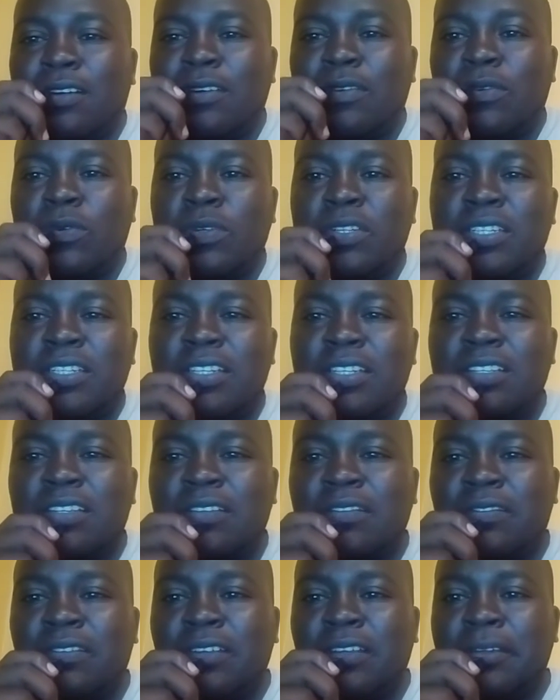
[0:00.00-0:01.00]
quantity
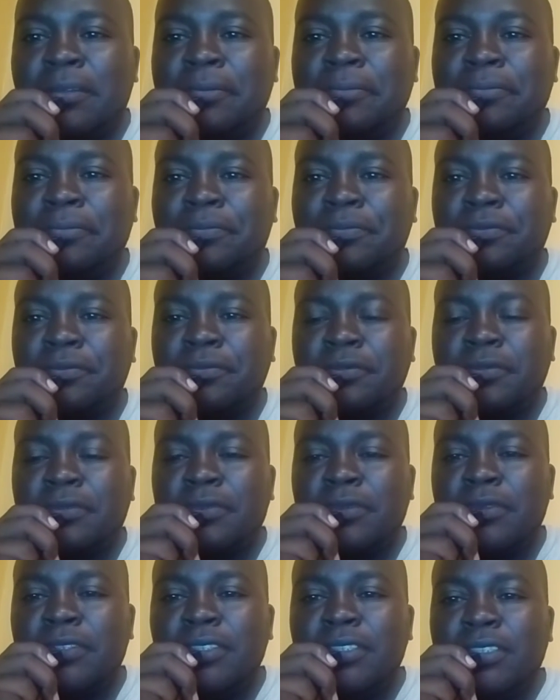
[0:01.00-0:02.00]
surveyor,
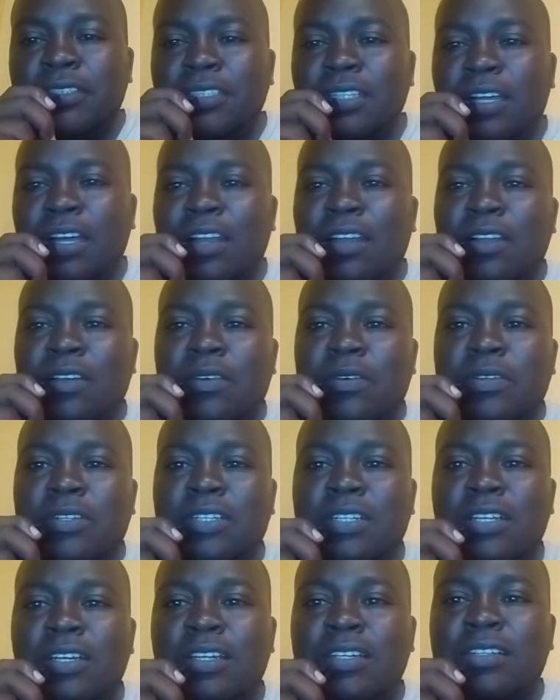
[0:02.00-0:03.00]
and
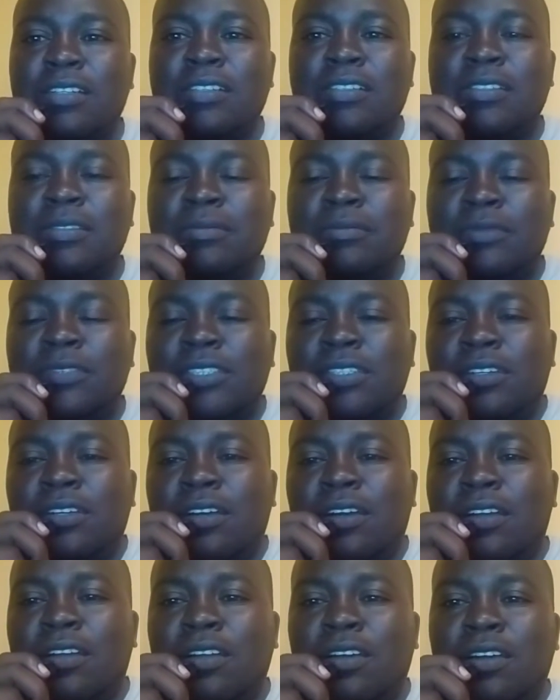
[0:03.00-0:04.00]
contractors.
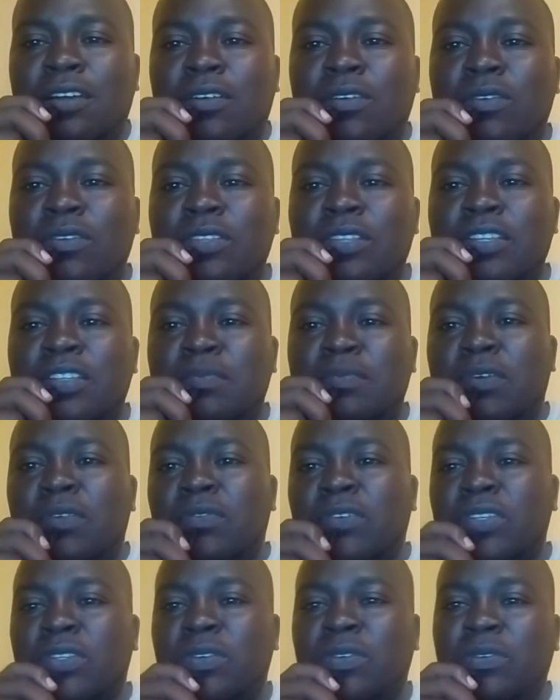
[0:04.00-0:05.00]
And all these
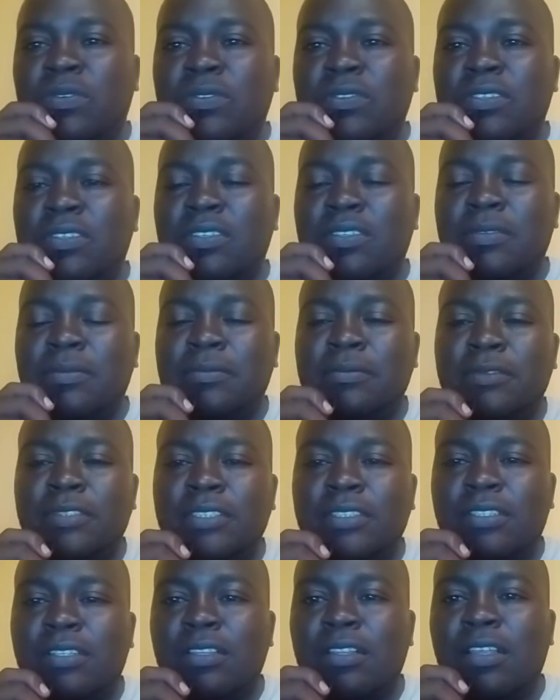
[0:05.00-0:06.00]
professionals,
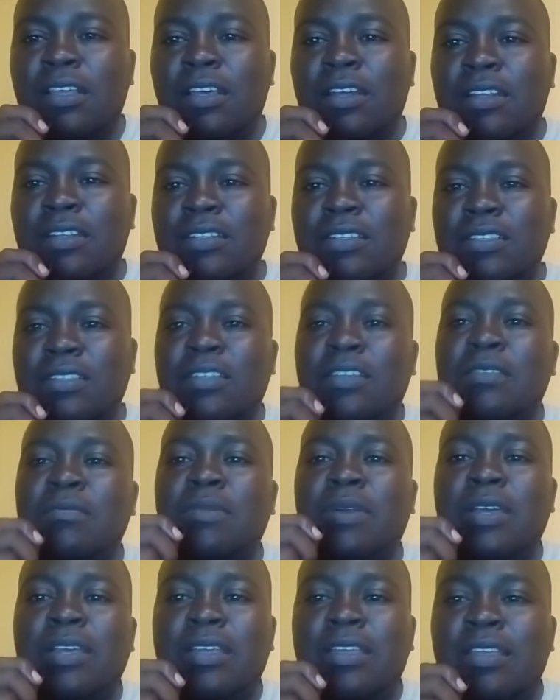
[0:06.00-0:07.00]
they are registered
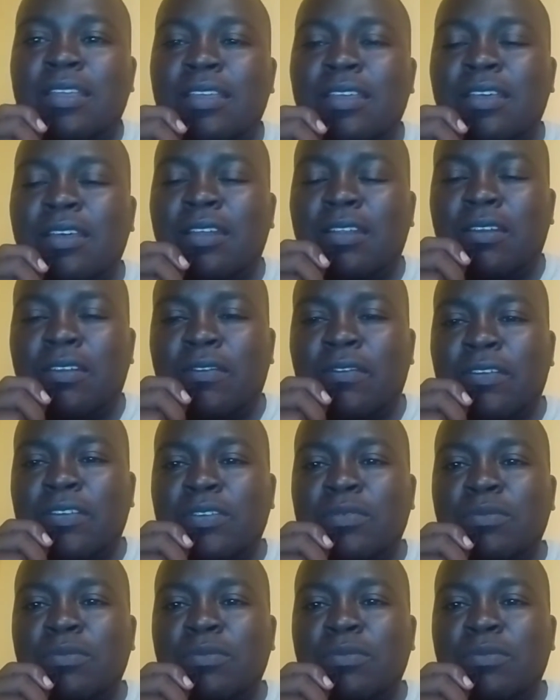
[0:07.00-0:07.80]
by relevant